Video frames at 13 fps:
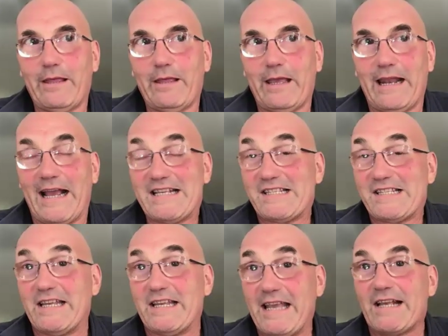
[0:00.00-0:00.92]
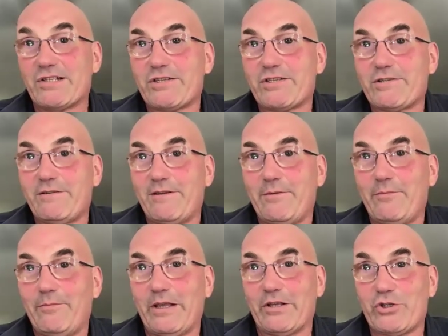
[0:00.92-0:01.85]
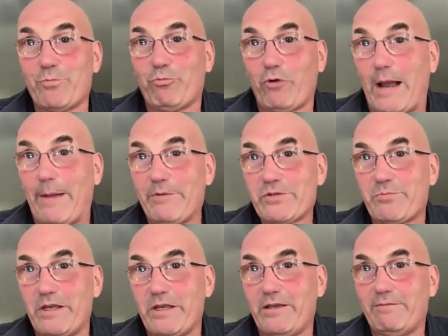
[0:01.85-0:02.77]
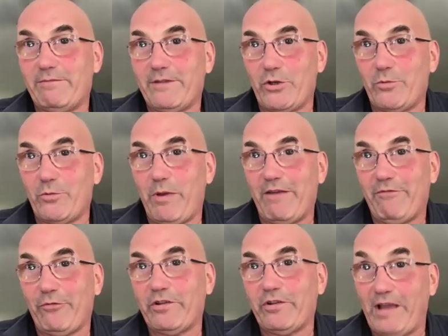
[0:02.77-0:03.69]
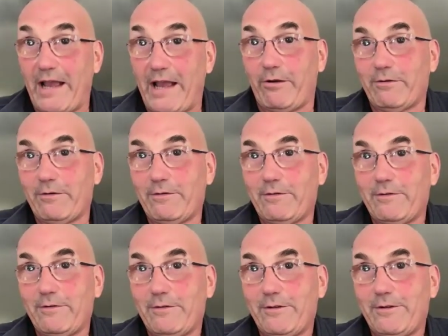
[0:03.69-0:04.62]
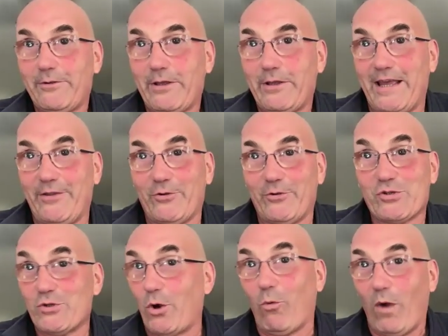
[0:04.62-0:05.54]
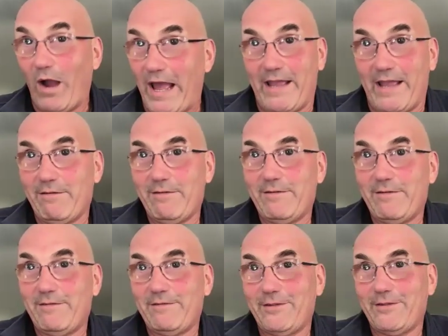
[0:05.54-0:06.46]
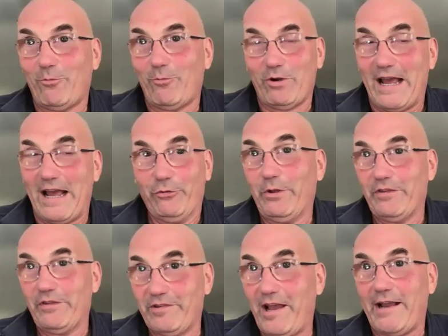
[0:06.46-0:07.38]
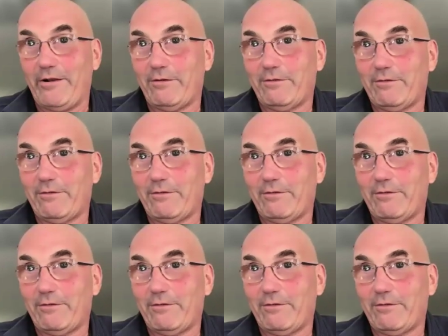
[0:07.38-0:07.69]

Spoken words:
And I said yes, because you promised me that you'd pay for the diner. And there's no way that we're not doing the diner.